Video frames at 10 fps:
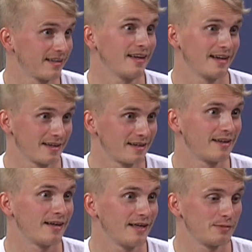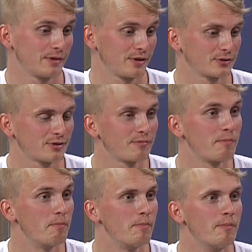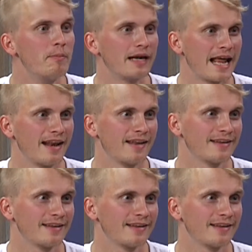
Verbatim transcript: yeah. Okay. It's because of Brella